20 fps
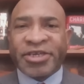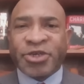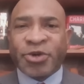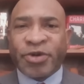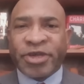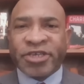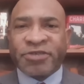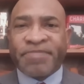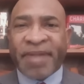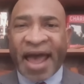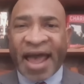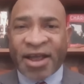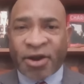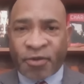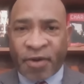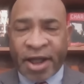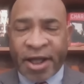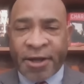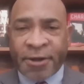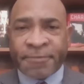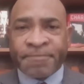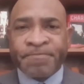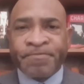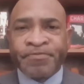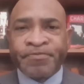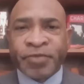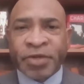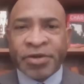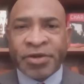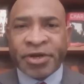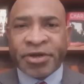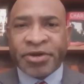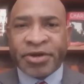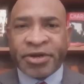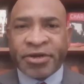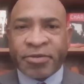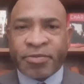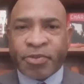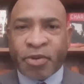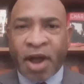into his background,
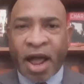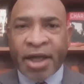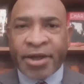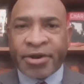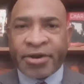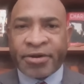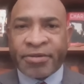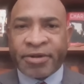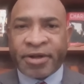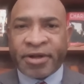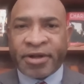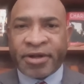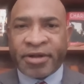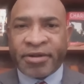looking into prior